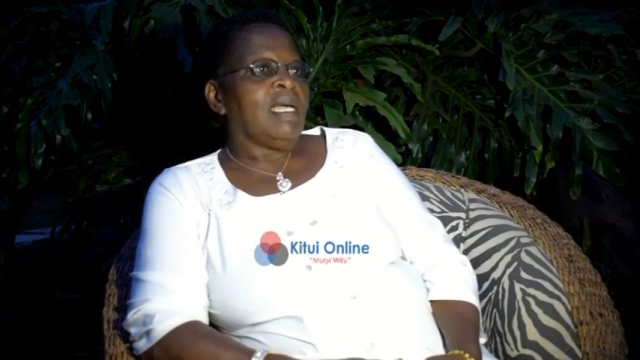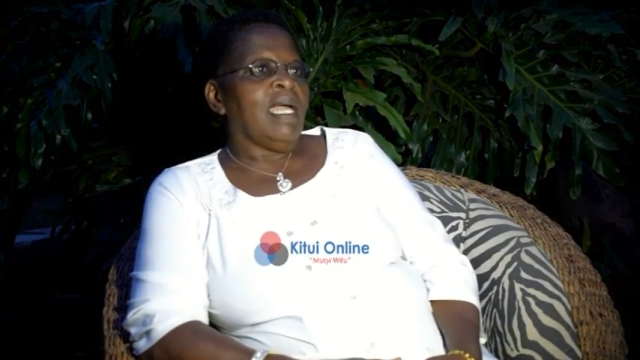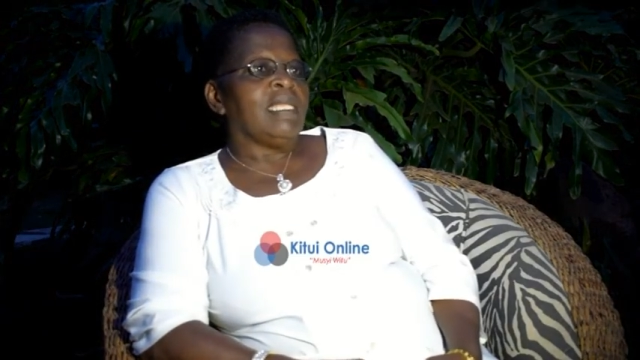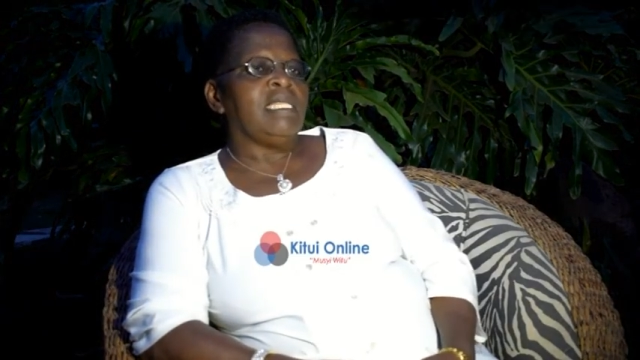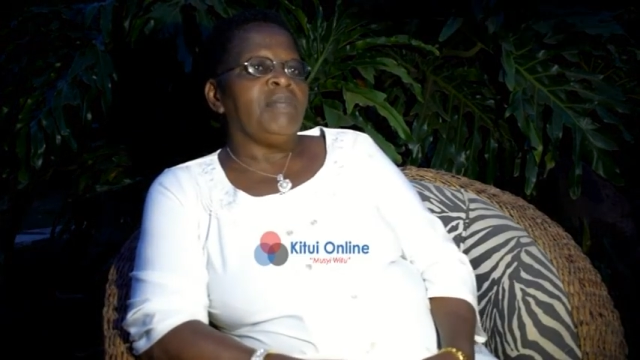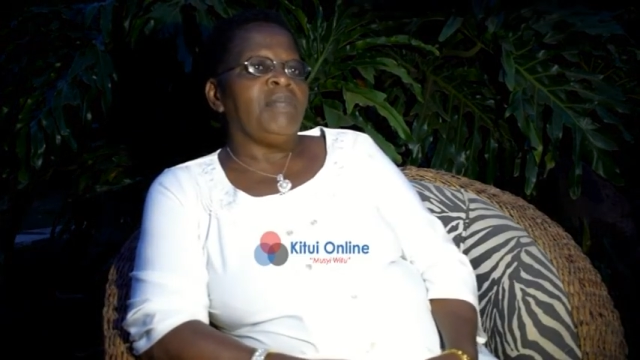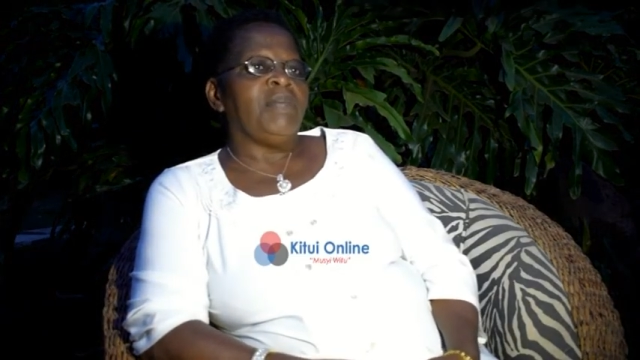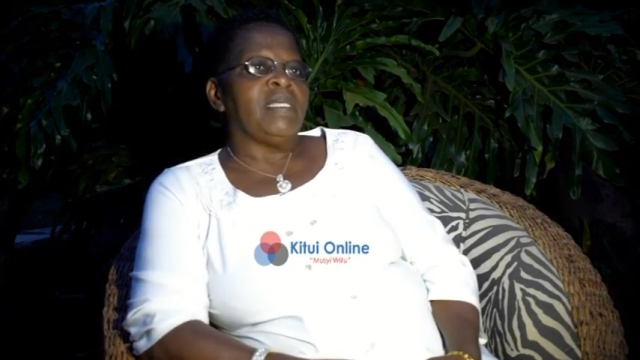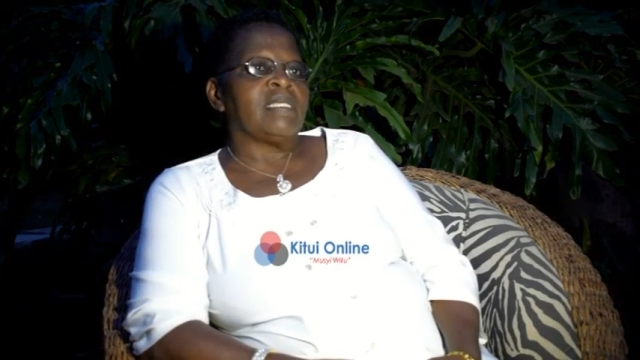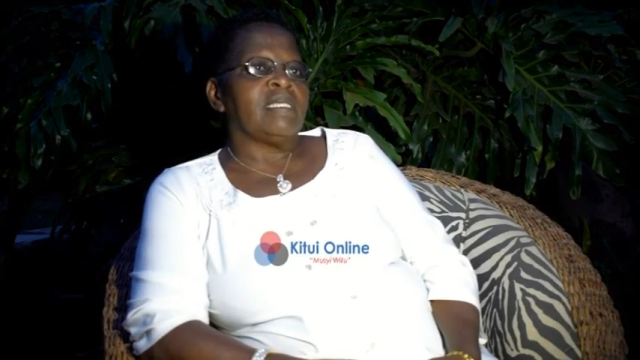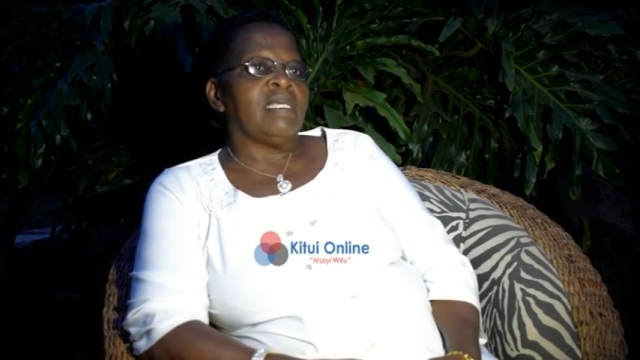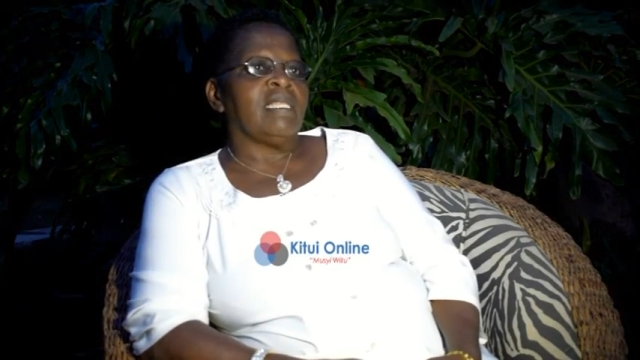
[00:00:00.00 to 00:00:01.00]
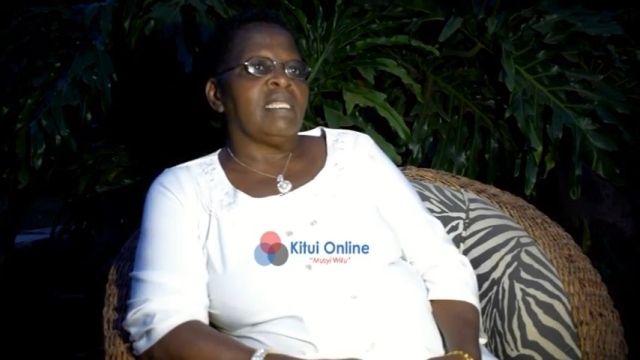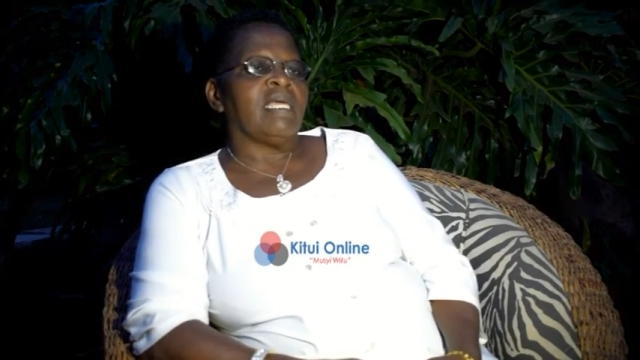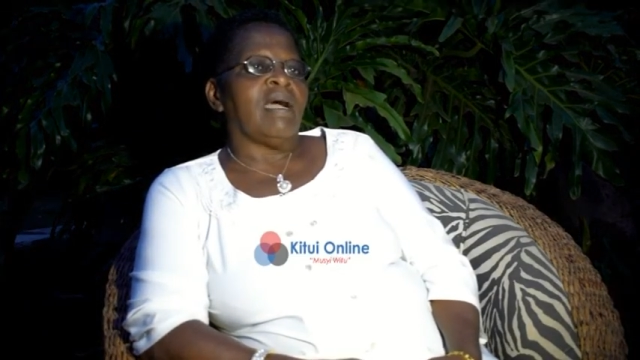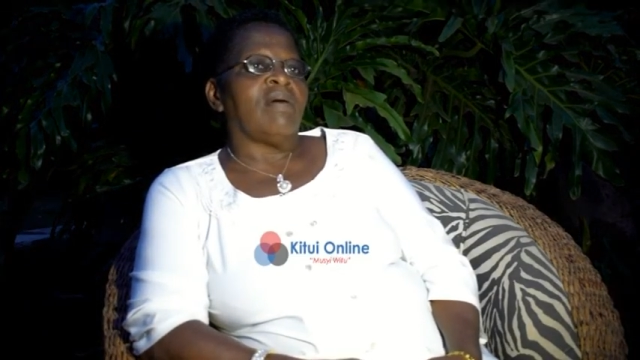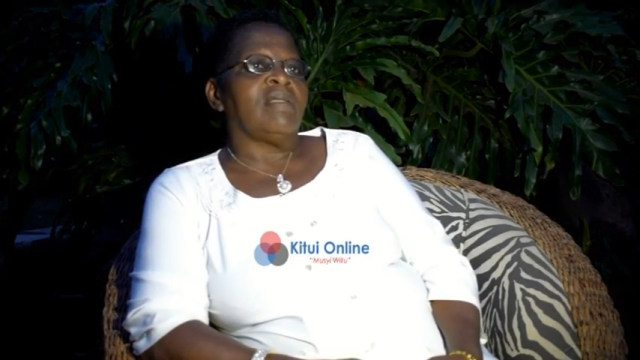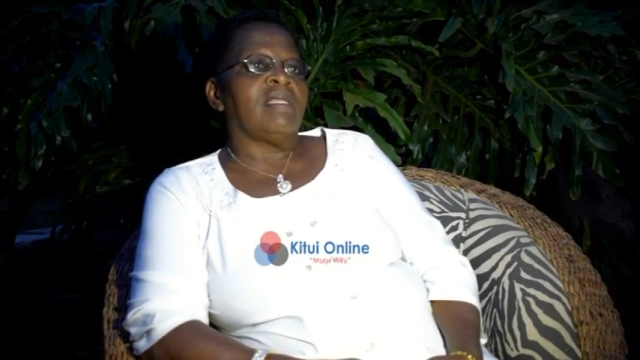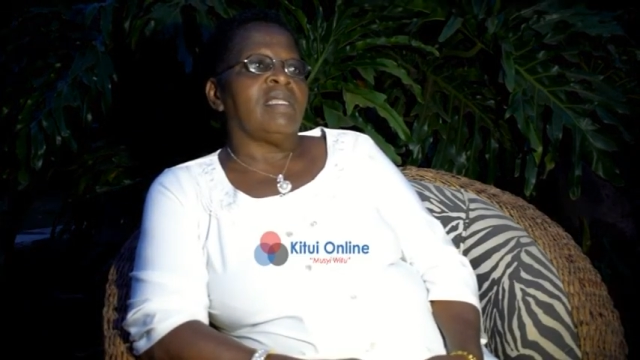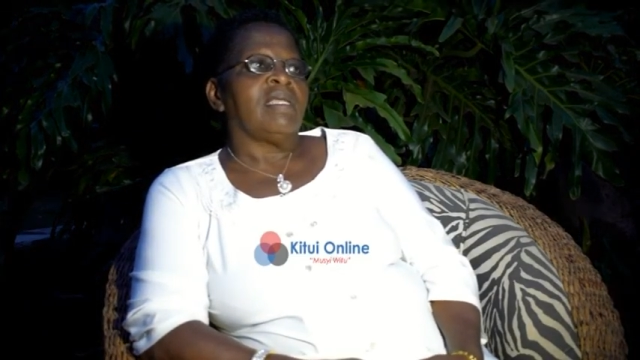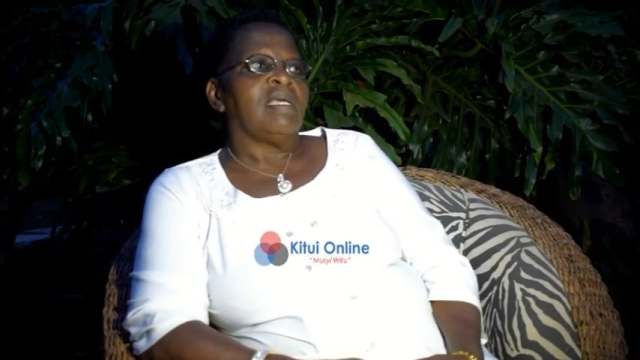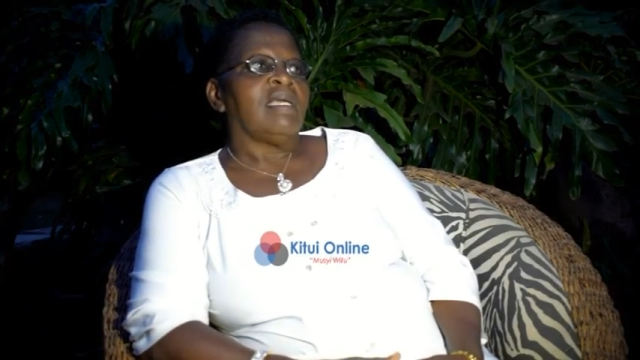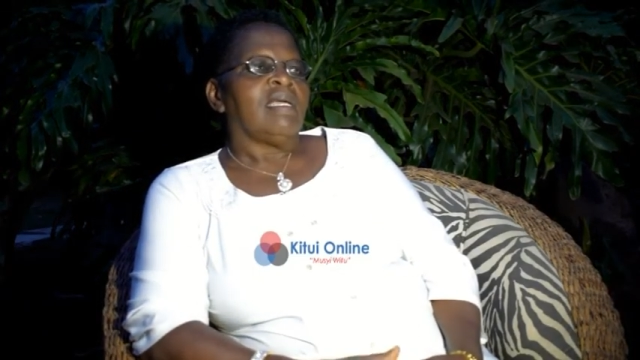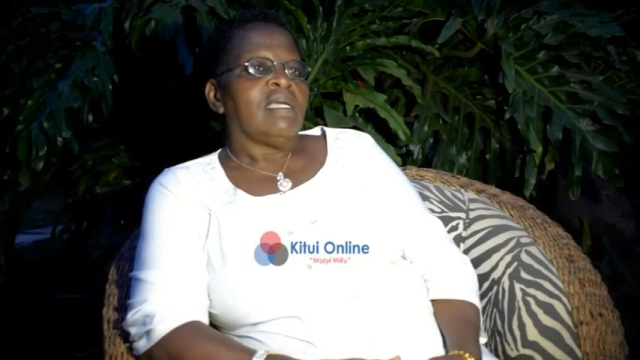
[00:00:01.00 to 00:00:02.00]
IDPs in their own
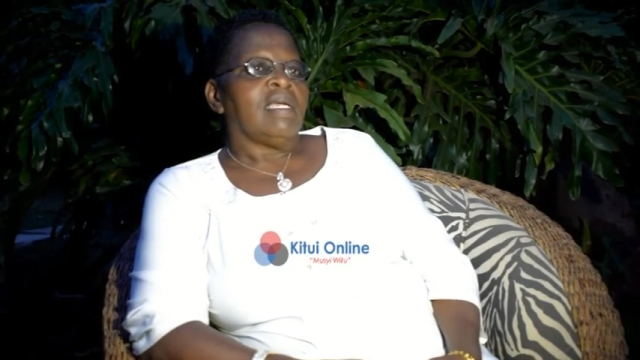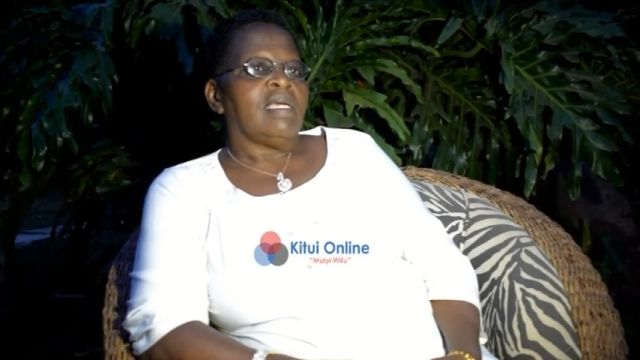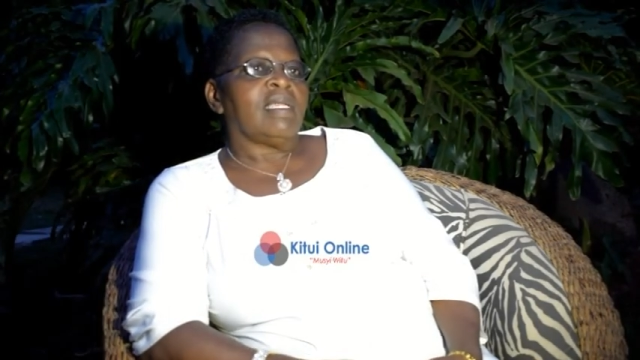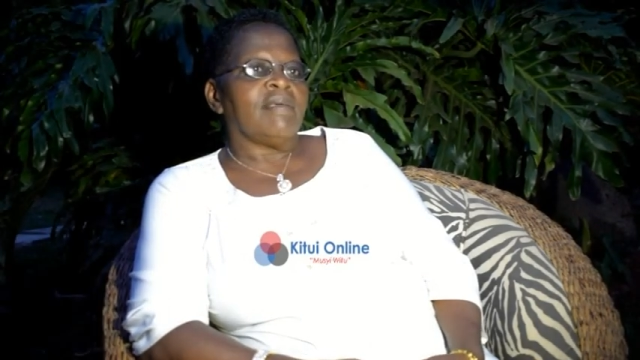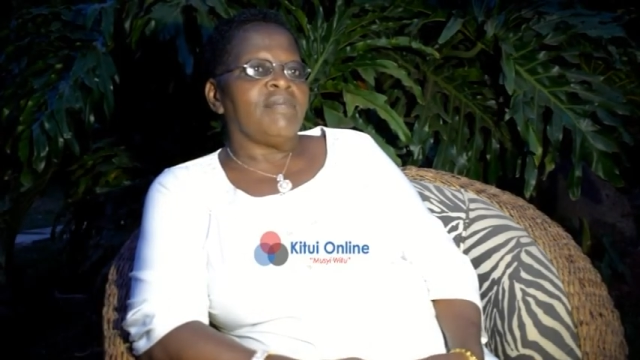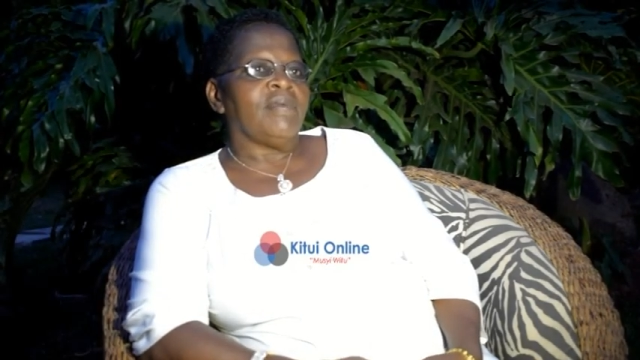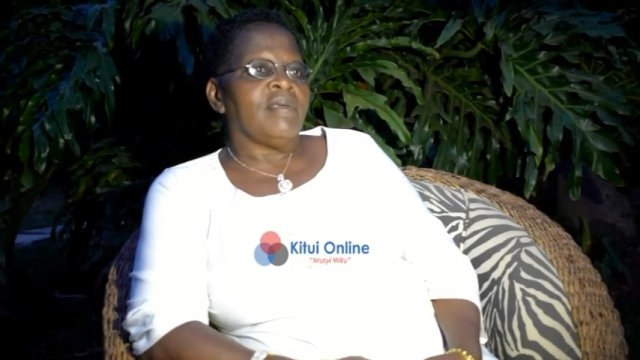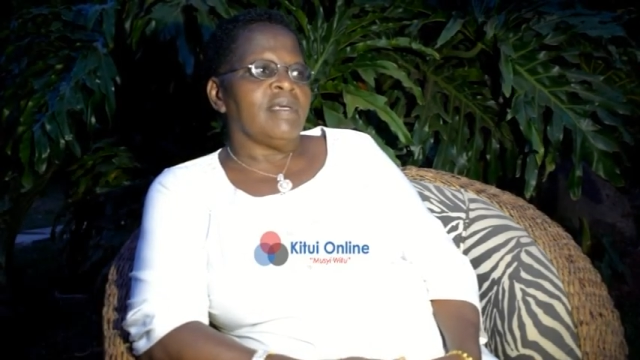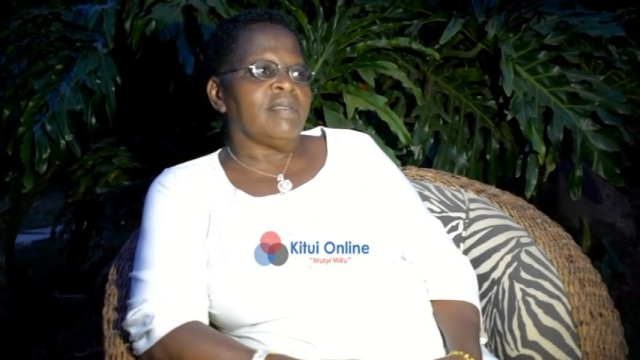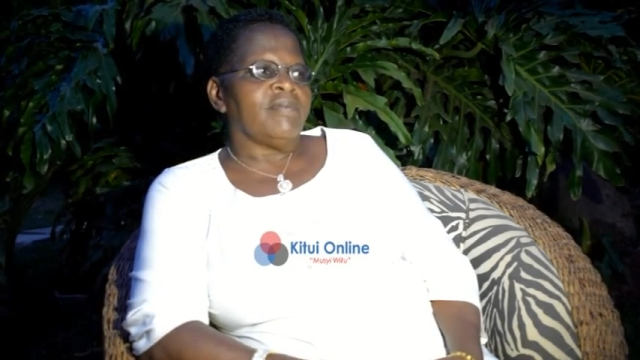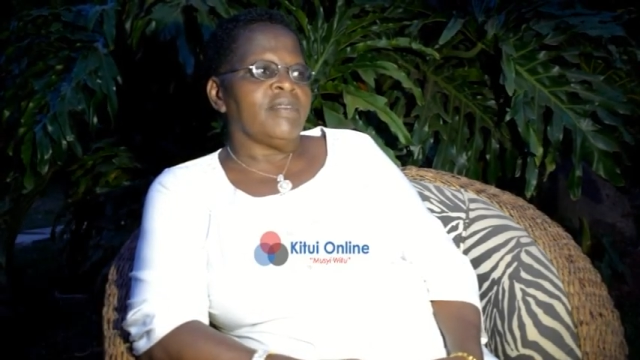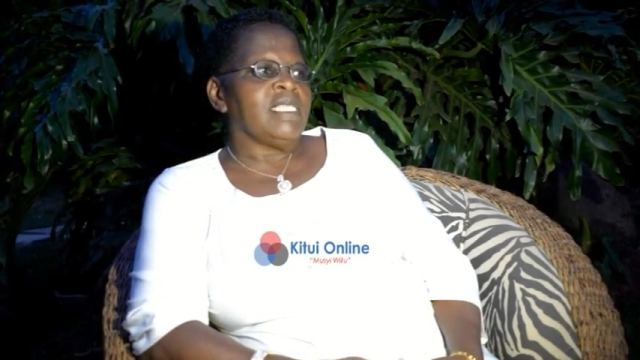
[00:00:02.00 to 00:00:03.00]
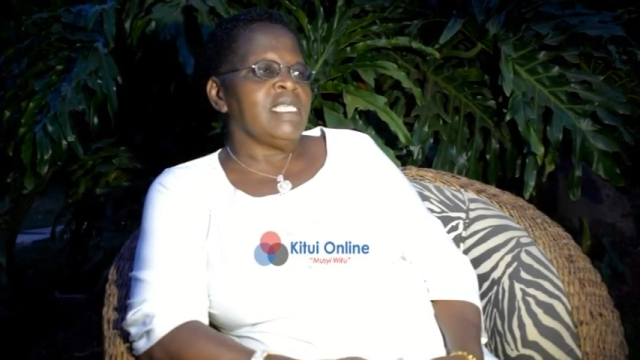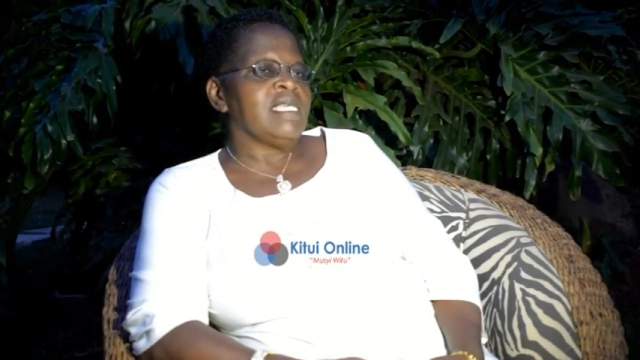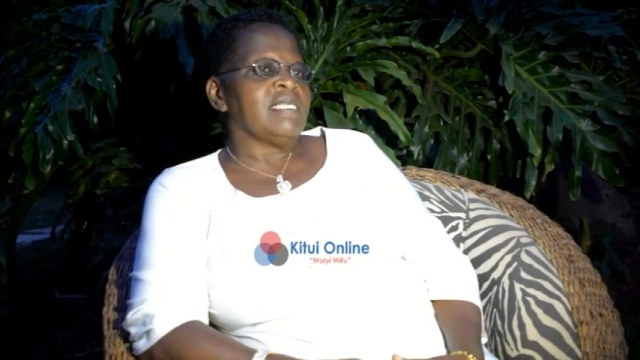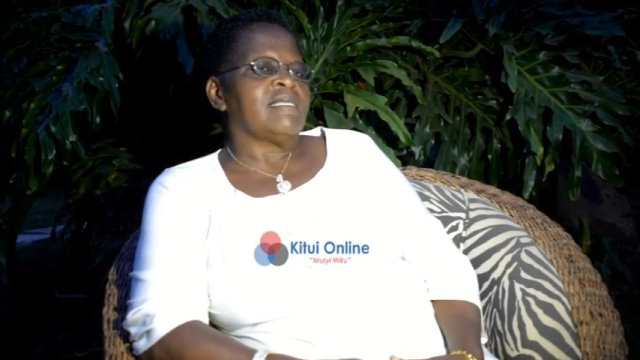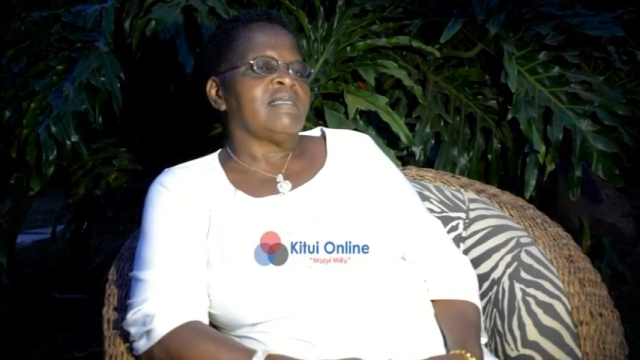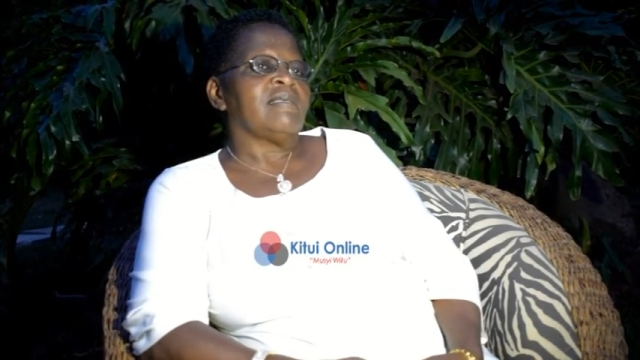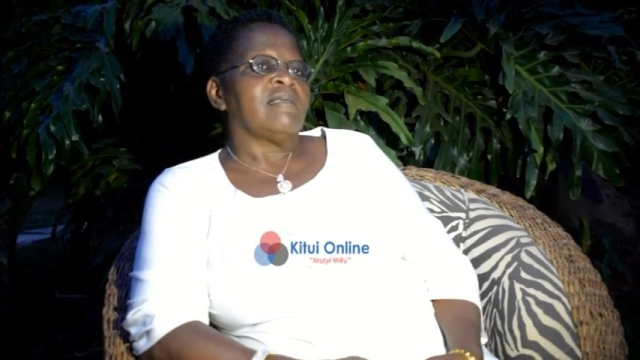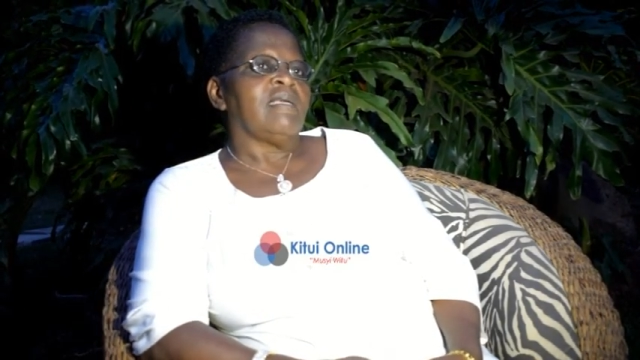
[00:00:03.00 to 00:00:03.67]
refugees,